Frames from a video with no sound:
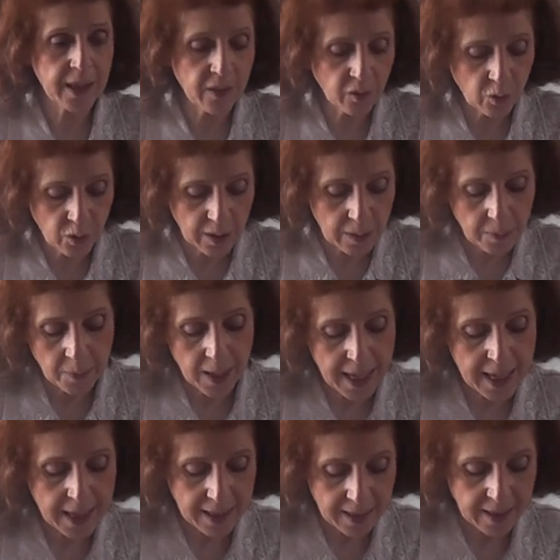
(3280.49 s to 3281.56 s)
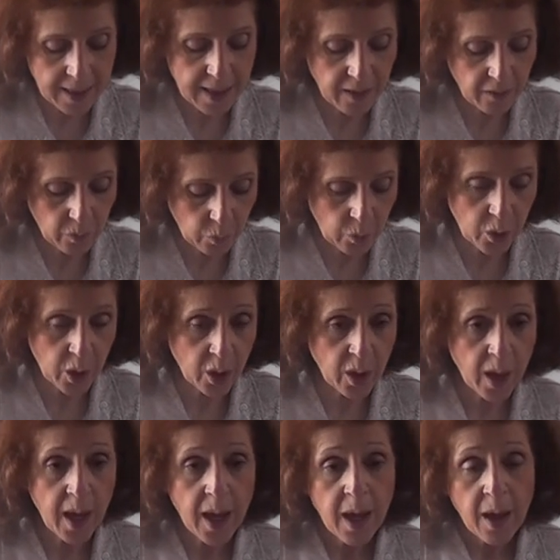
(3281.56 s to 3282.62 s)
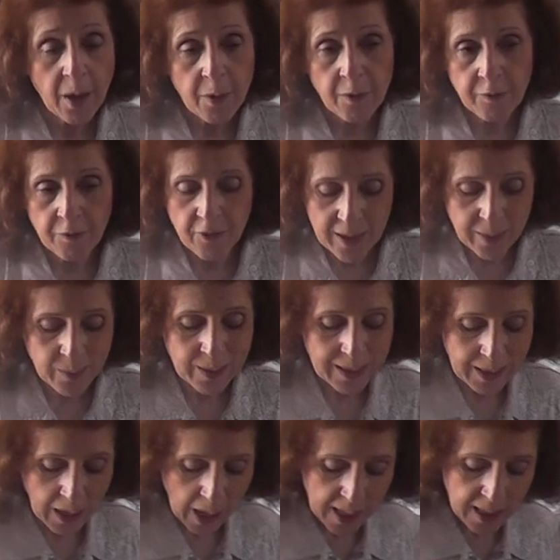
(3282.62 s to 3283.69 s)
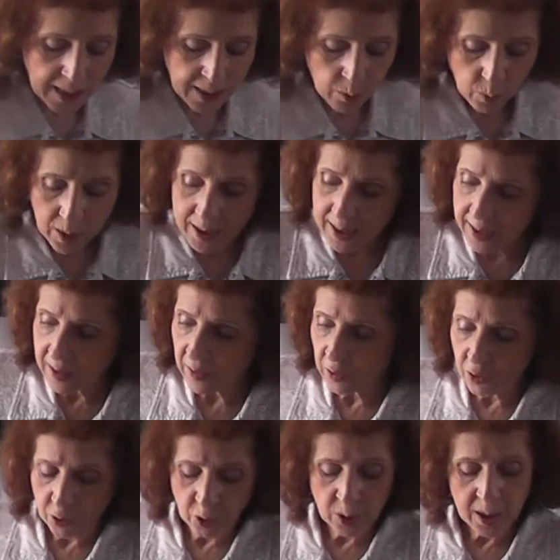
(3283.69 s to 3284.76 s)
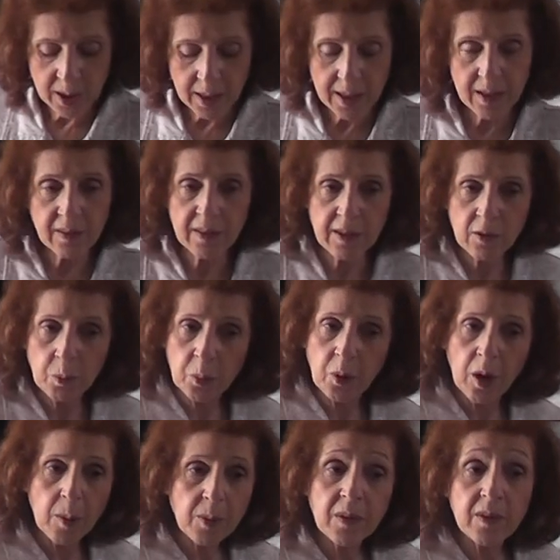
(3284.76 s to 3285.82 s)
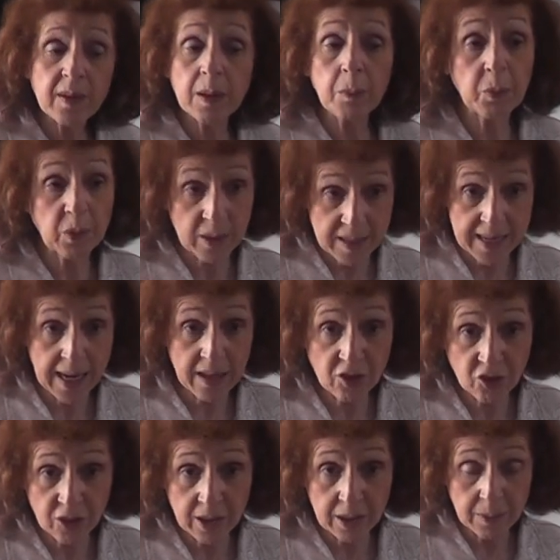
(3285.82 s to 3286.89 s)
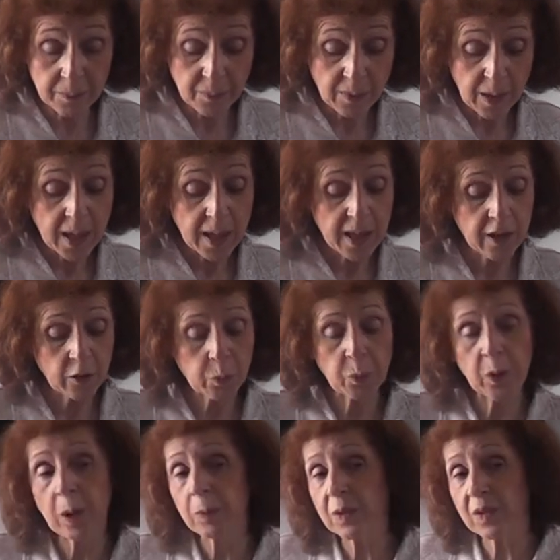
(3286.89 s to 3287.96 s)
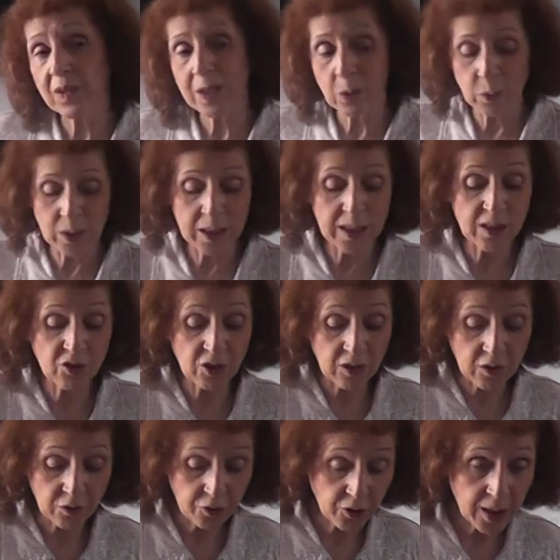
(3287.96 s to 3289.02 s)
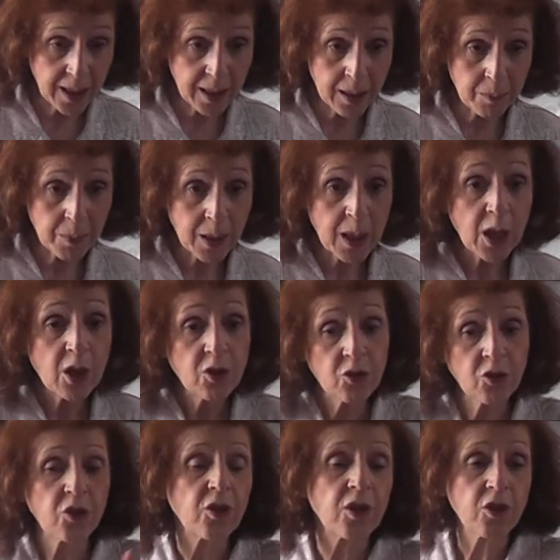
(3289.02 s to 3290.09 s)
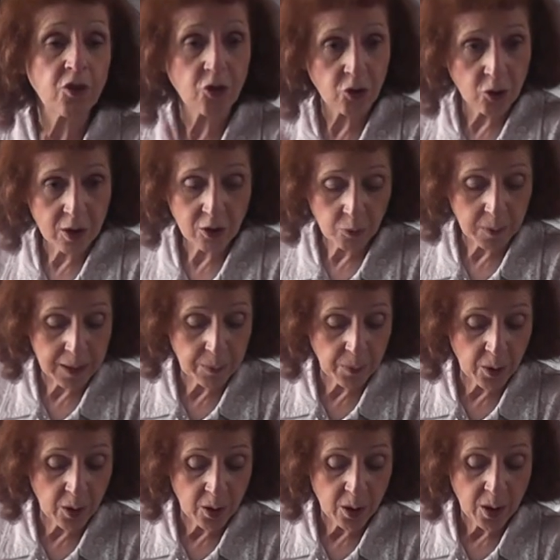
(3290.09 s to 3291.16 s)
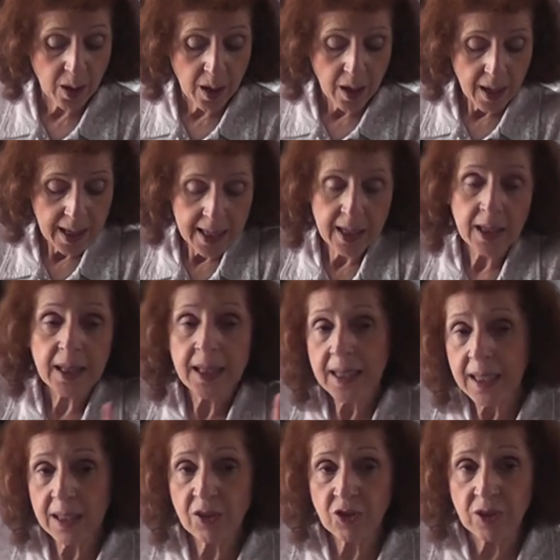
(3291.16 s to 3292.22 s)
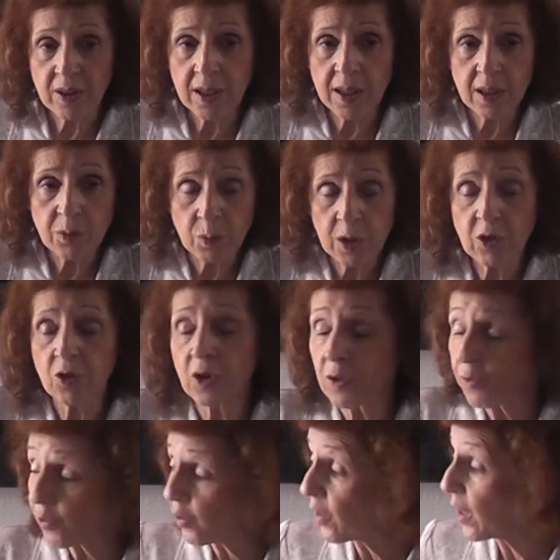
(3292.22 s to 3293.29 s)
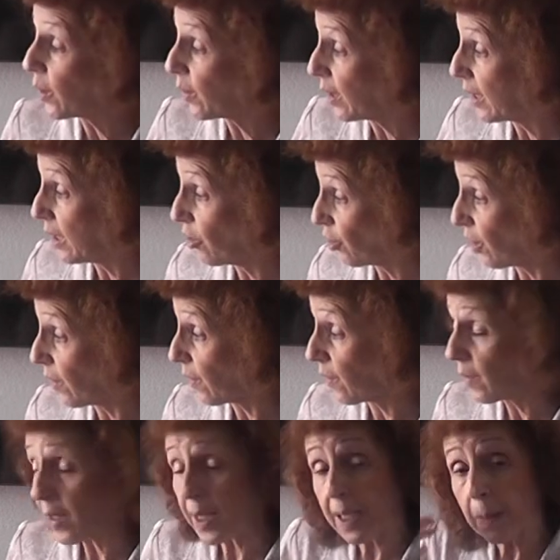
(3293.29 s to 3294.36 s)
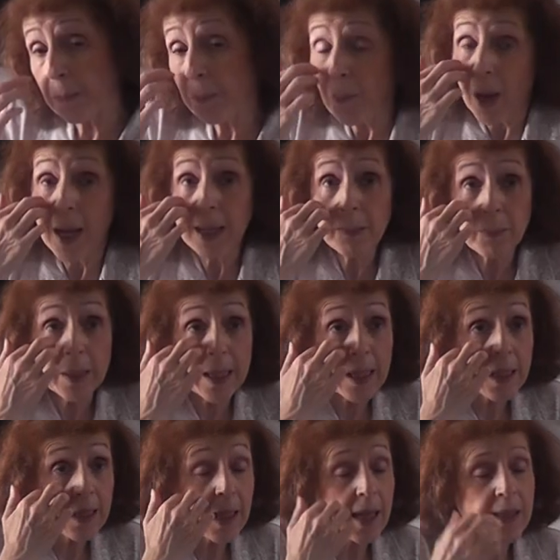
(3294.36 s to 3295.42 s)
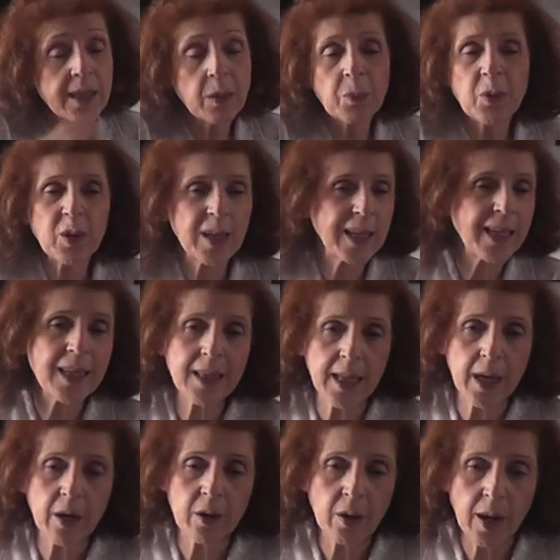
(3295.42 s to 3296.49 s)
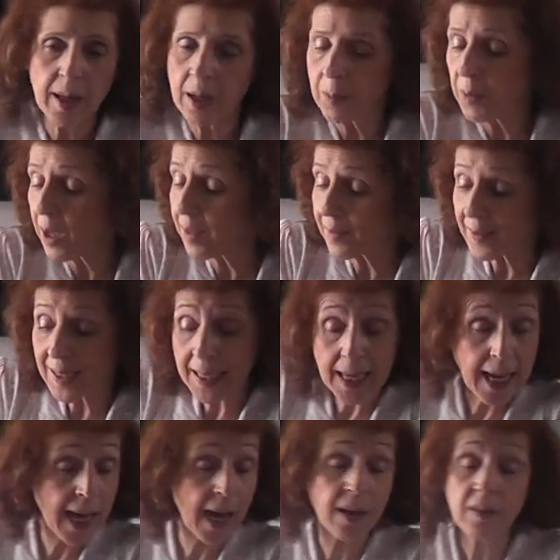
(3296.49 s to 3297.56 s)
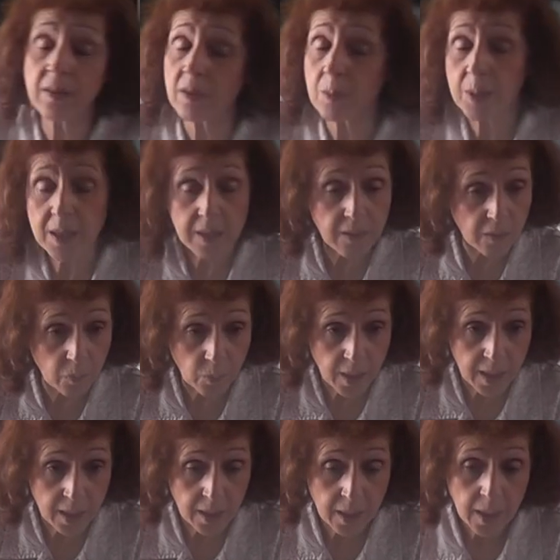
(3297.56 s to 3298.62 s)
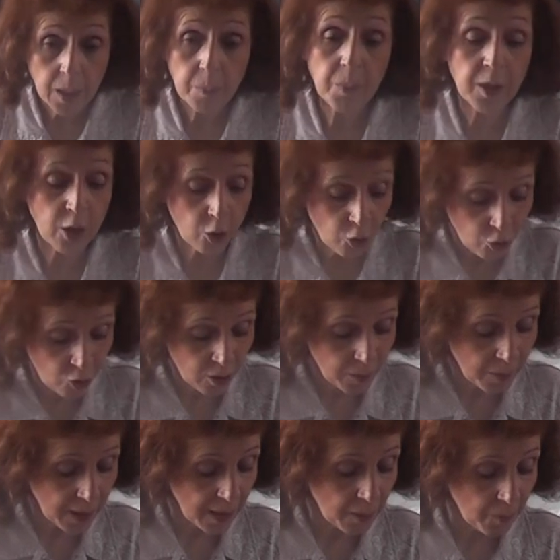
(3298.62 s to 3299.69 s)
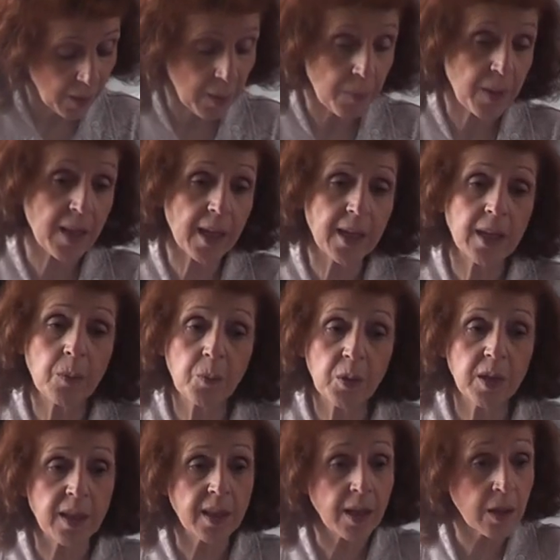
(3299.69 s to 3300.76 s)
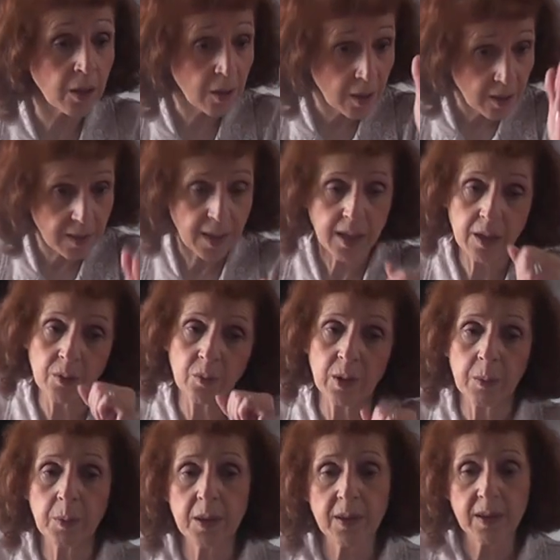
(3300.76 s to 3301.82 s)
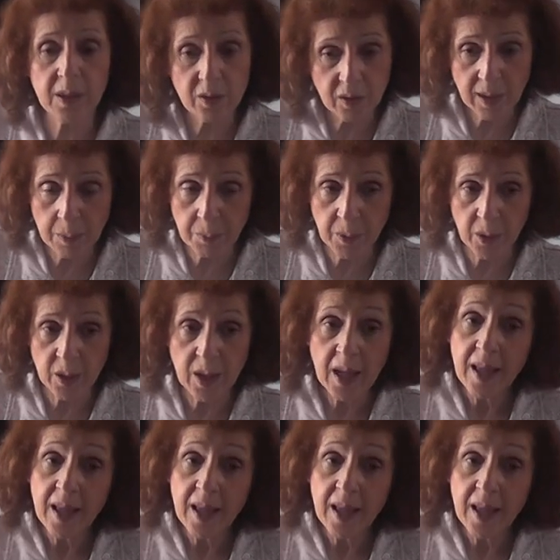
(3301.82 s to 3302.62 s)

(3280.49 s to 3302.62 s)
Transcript: He's going to make this work. Very likely, what he's doing is he's promising protection, he's promising religious freedom to the Jewish people in allegiance in return for their allegiance. It might be that he'll put in there, and I'm not saying it has to be this way, but it could be. It might be that he'll put in there they can rebuild their temple.